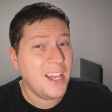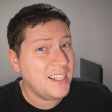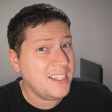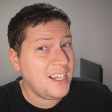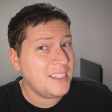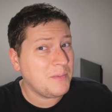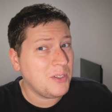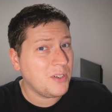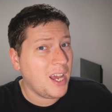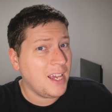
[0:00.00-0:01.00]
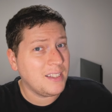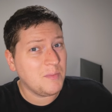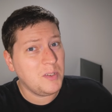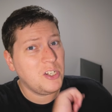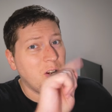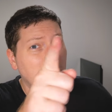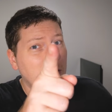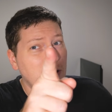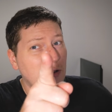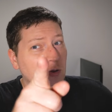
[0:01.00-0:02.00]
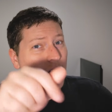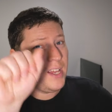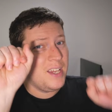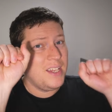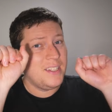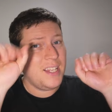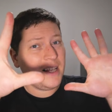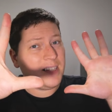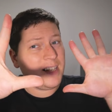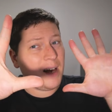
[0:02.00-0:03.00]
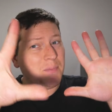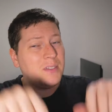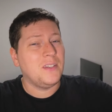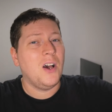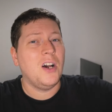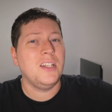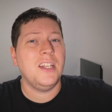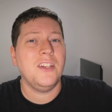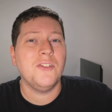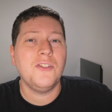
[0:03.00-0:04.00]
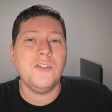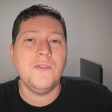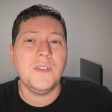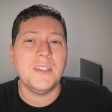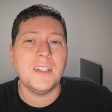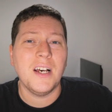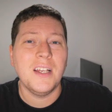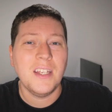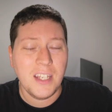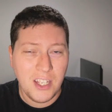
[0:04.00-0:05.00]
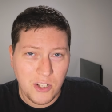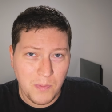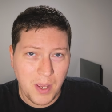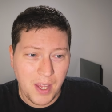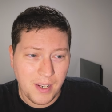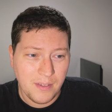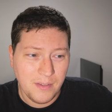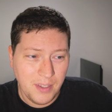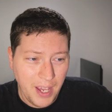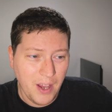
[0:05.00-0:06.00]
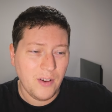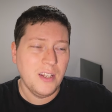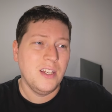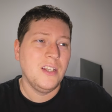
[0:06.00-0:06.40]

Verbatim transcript: In today's episode, guys, I'm going to be sharing with you ten steps on getting your student visa in Japan. Now,